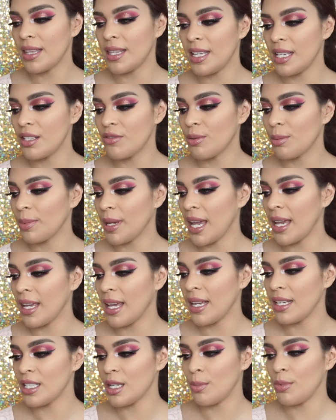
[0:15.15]
these from
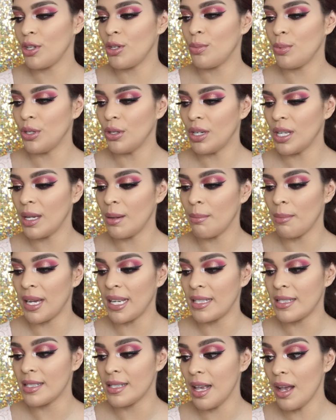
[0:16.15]
Romyglambeauty
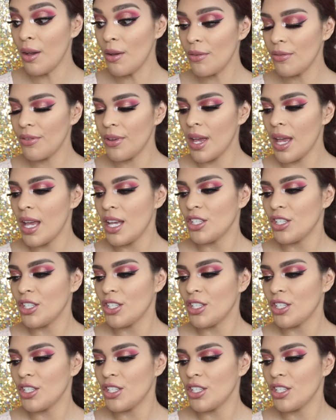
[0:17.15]
myself